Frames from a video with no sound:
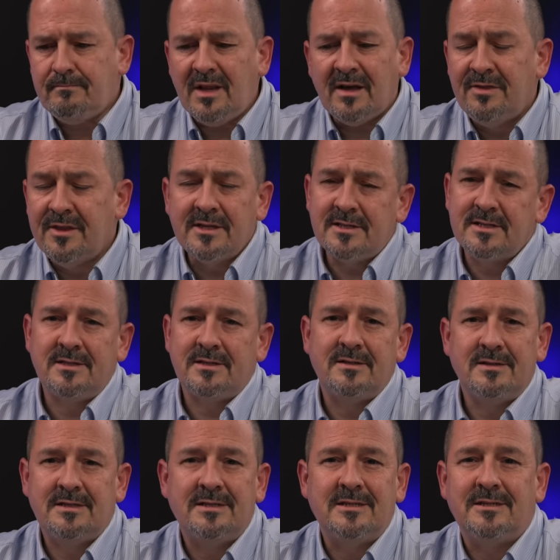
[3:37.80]
this is
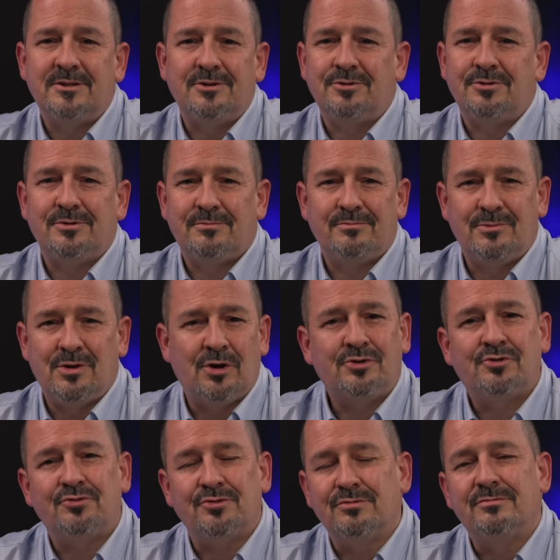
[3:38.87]
this is just not
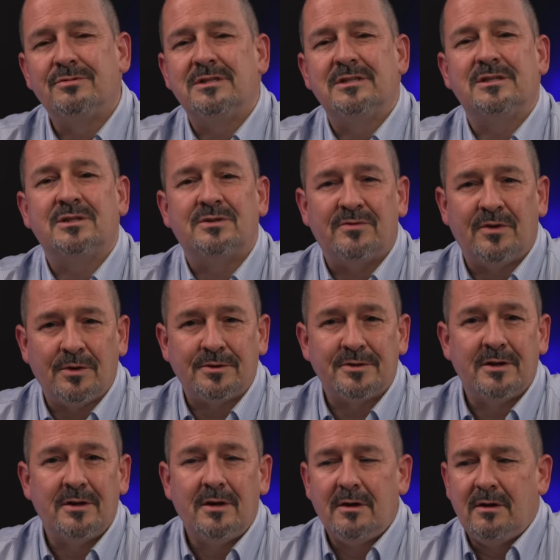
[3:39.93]
true. This is false.
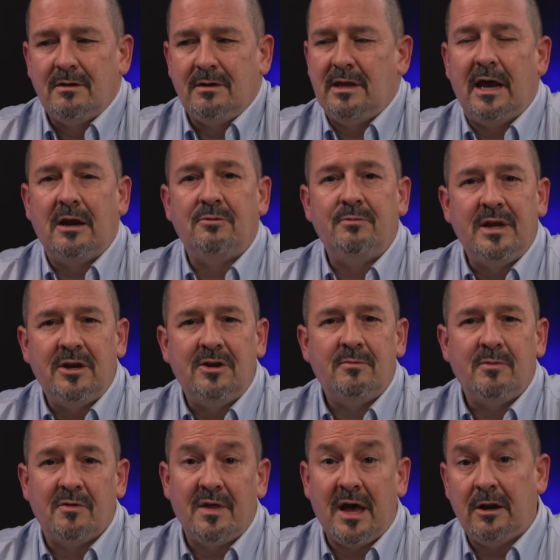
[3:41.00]
The aluminium
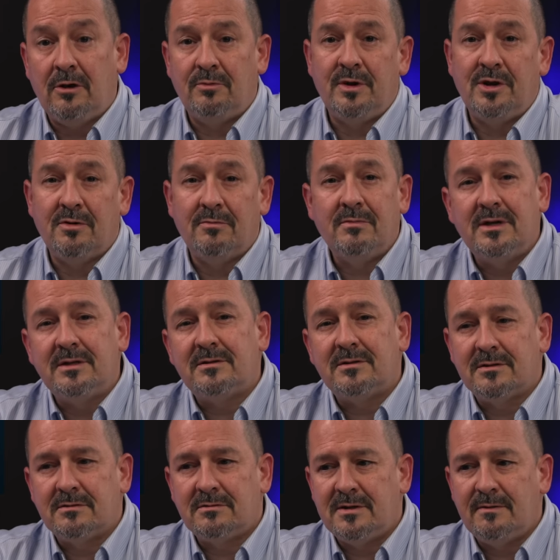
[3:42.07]
of aluminum is
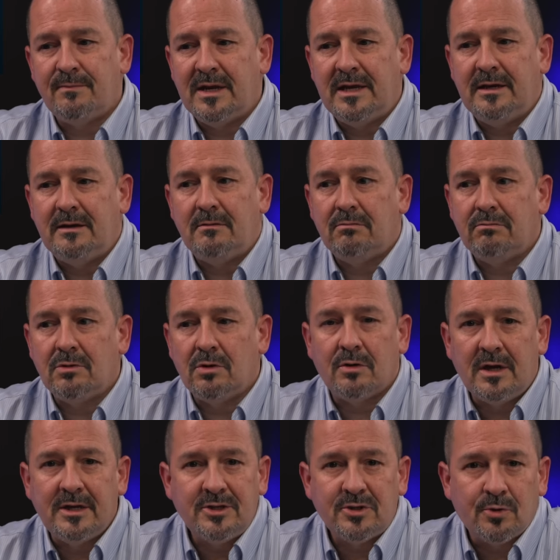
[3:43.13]
simply
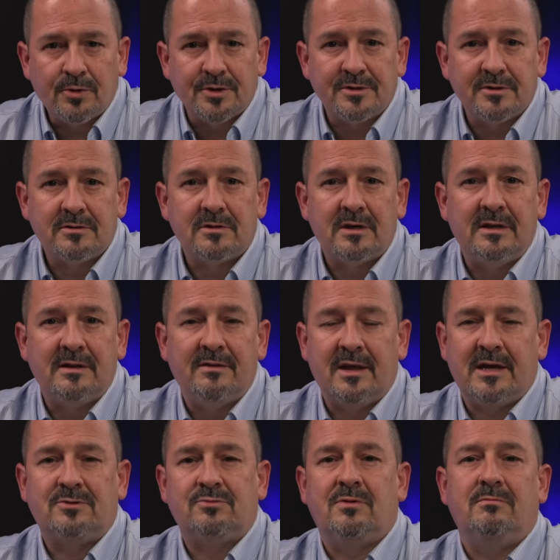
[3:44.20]
locally sourced, and
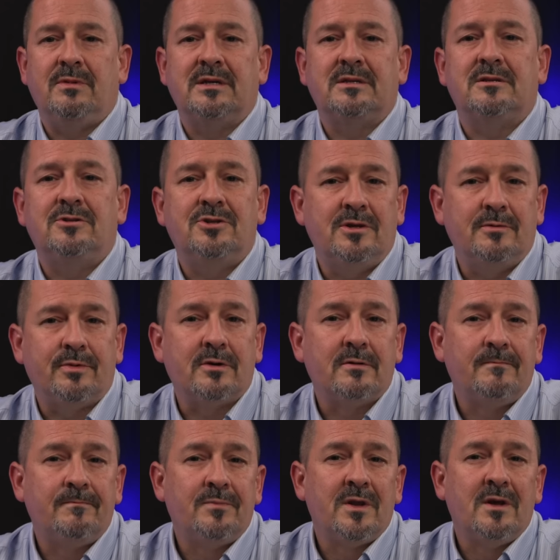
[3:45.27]
that's what makes it cheaper.
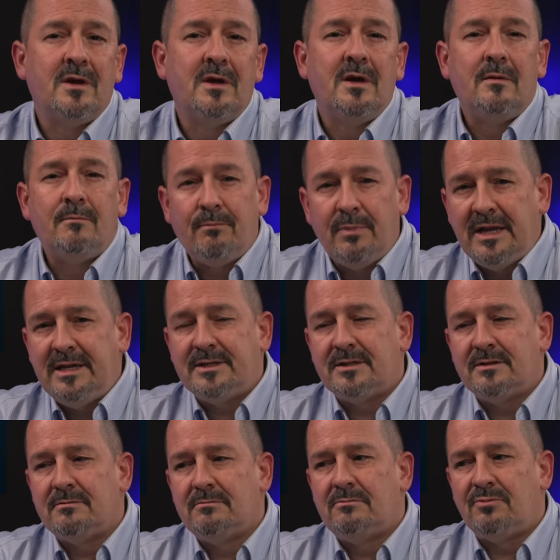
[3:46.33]

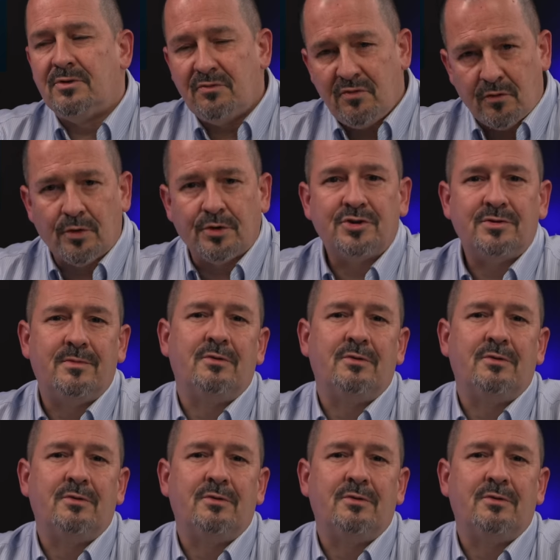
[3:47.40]
Please refer to my